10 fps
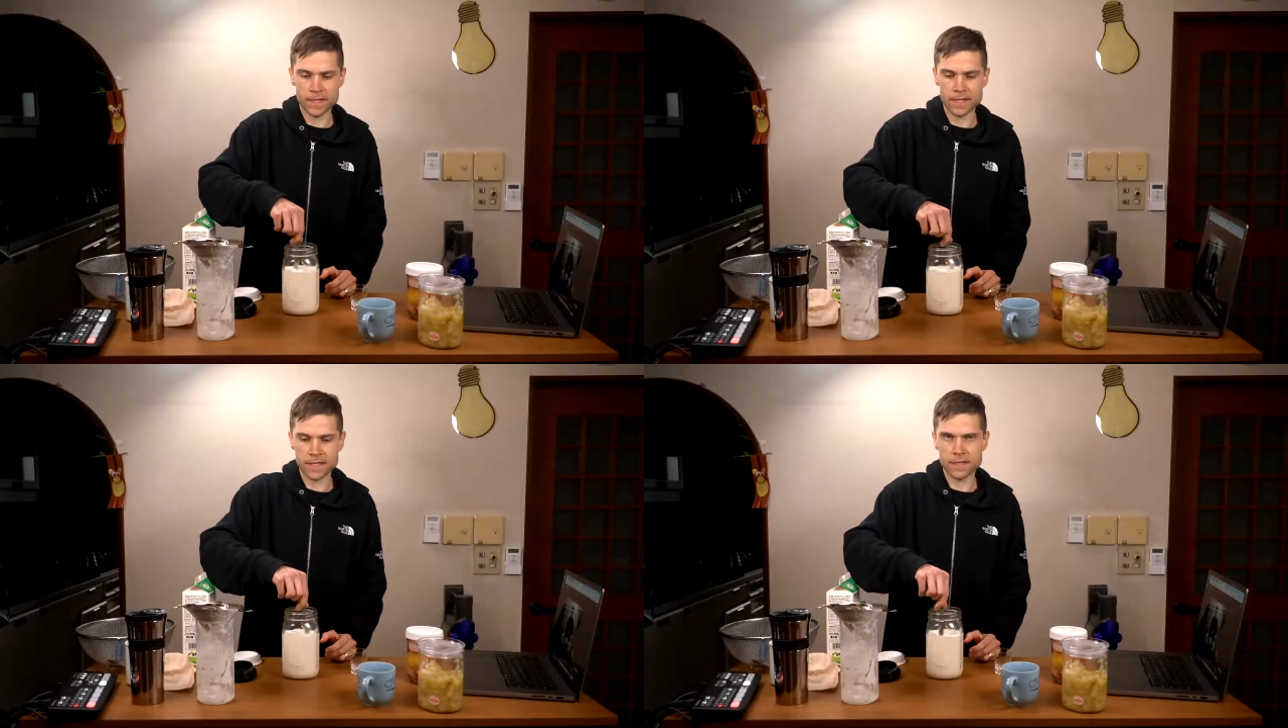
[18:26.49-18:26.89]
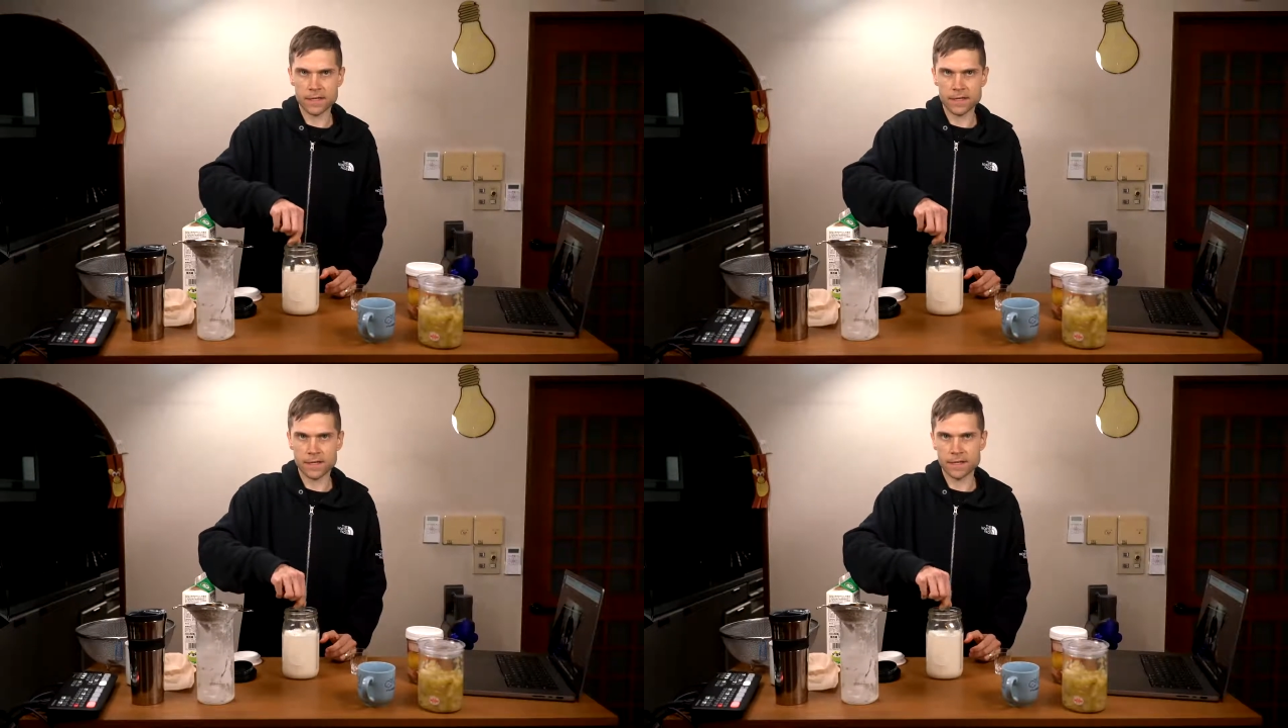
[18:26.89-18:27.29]
They said
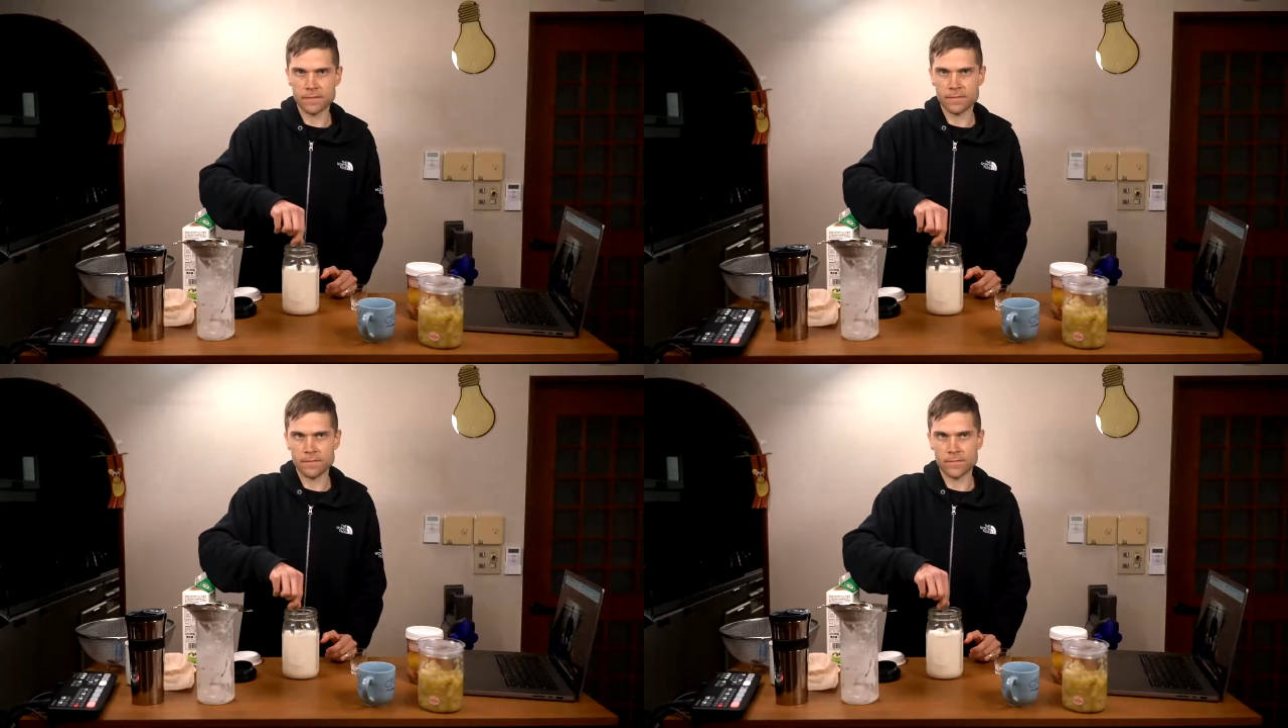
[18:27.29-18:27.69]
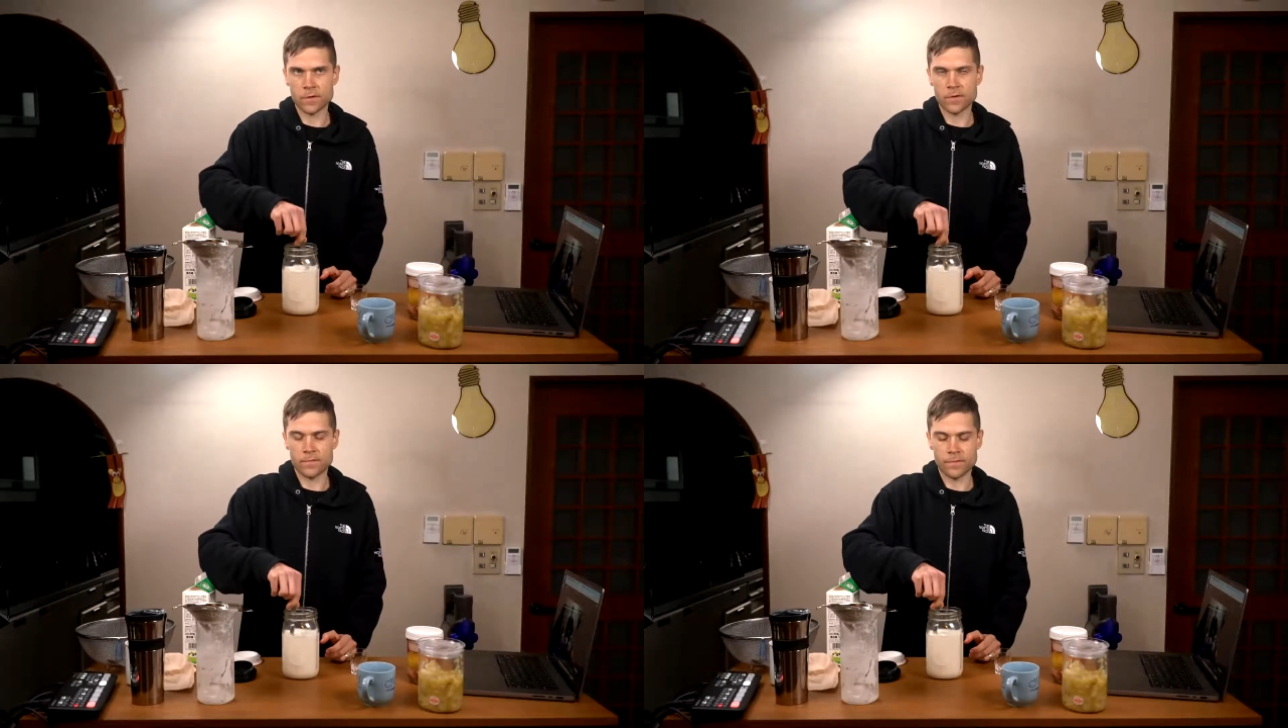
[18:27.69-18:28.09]
to,
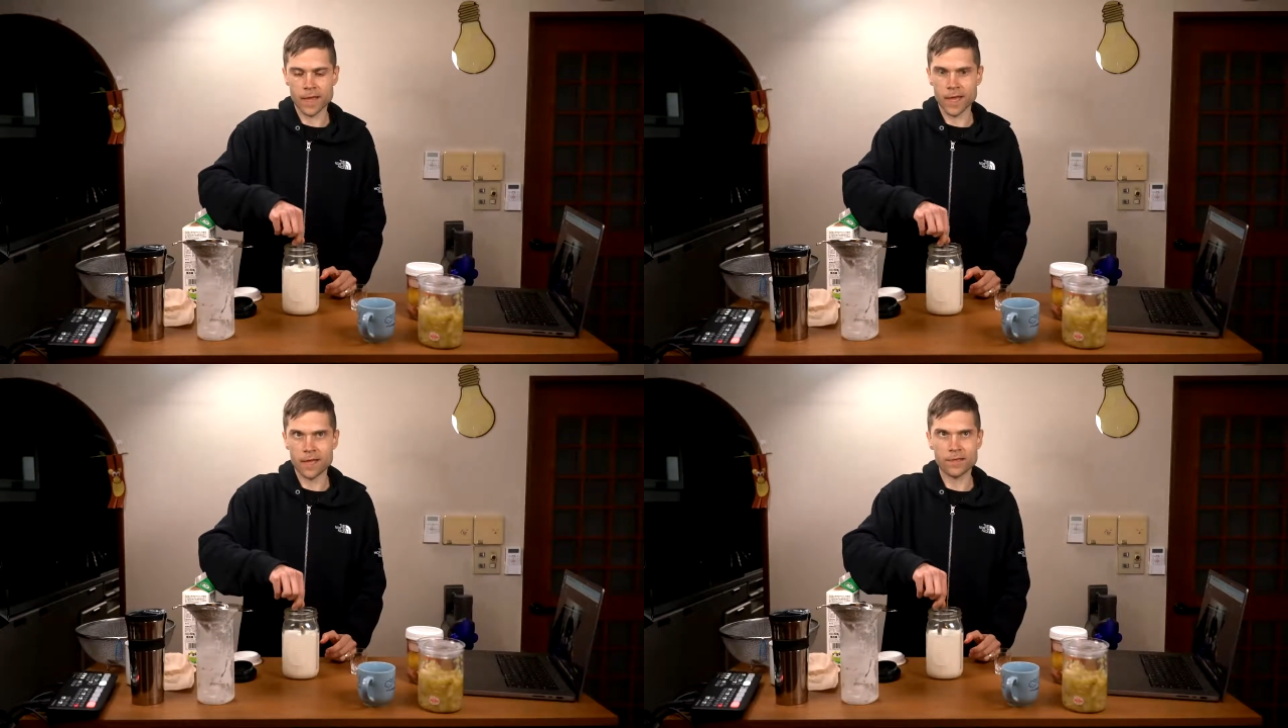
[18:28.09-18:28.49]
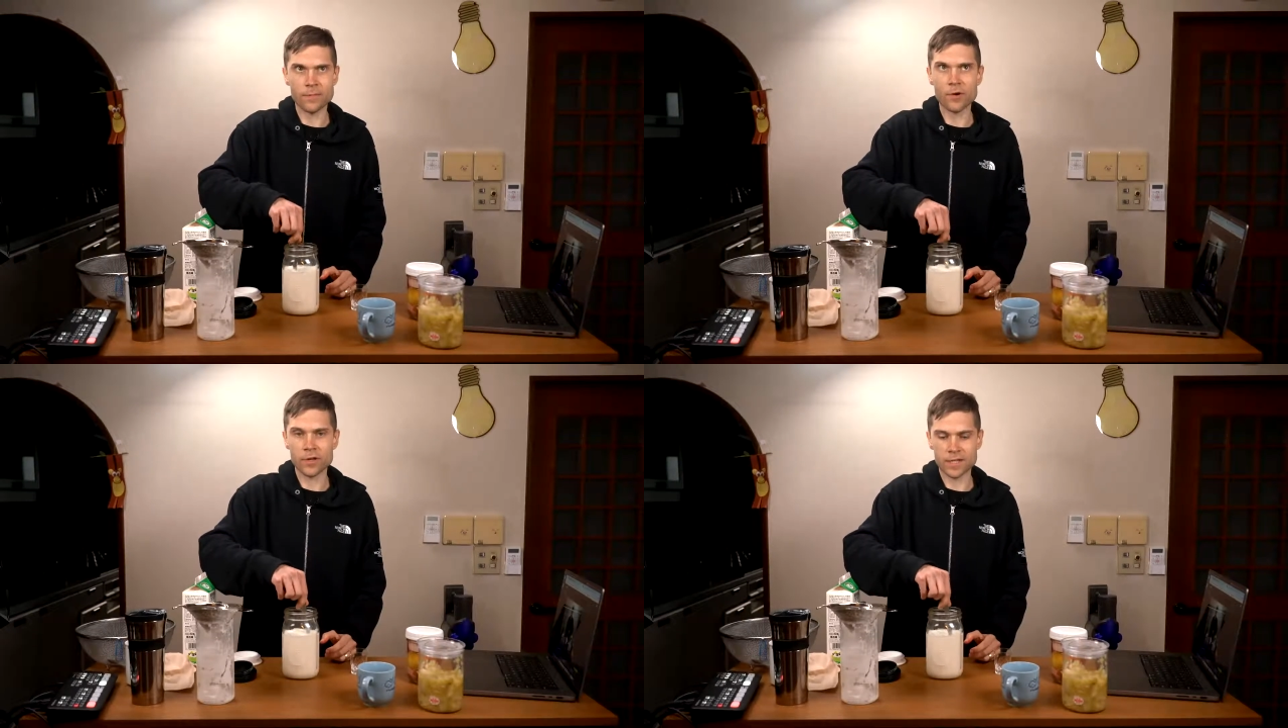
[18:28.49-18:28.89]
well, the book